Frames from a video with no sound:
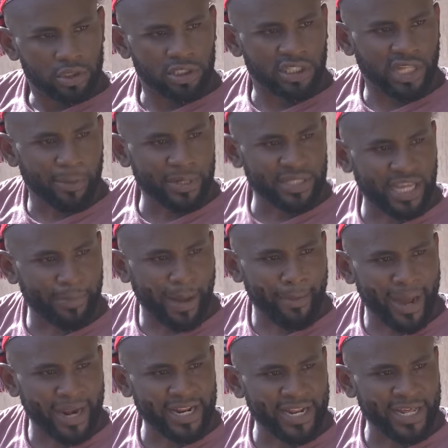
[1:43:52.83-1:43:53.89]
You did a mistake by
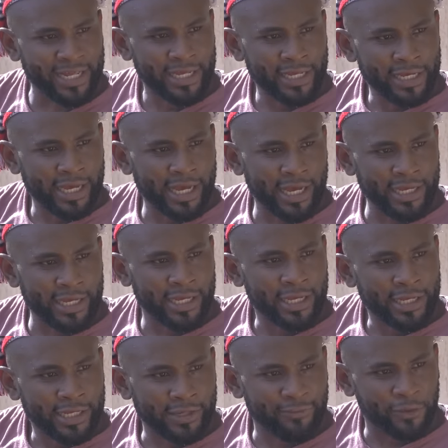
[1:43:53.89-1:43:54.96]
marrying a, a
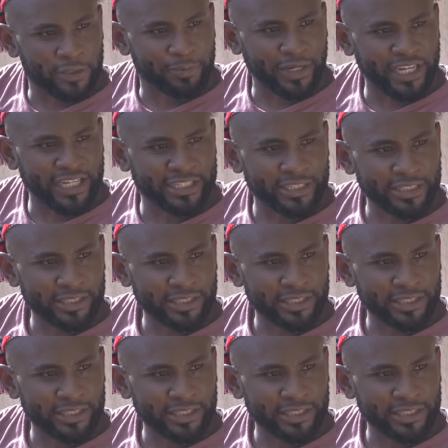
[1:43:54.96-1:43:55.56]
evil spirit.